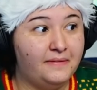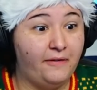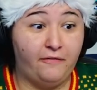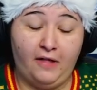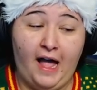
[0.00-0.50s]

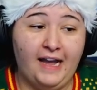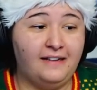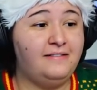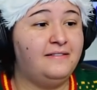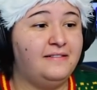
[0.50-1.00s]
You're
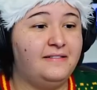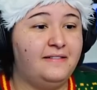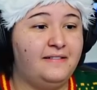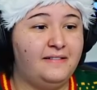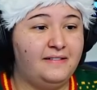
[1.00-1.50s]
flying.
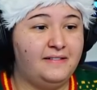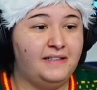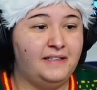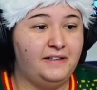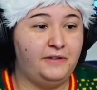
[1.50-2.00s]
Ah.
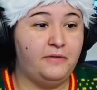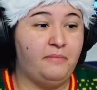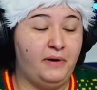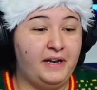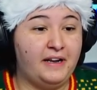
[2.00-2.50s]
You're doing
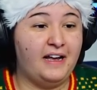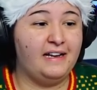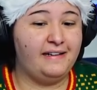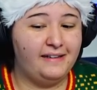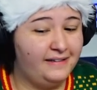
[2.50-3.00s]
pretty good.